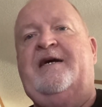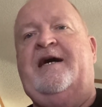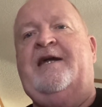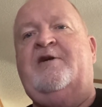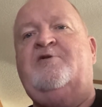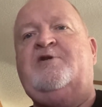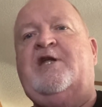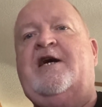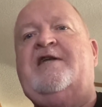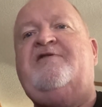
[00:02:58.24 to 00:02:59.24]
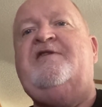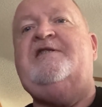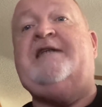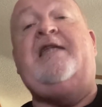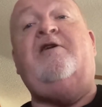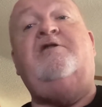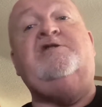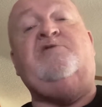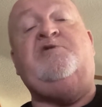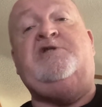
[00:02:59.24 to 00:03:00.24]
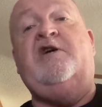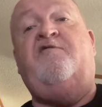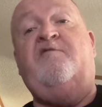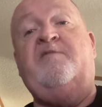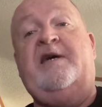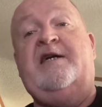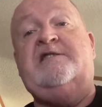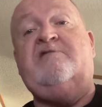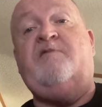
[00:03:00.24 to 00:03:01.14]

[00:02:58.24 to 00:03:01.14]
I learned a lot of things. I learned some stuff from guys that were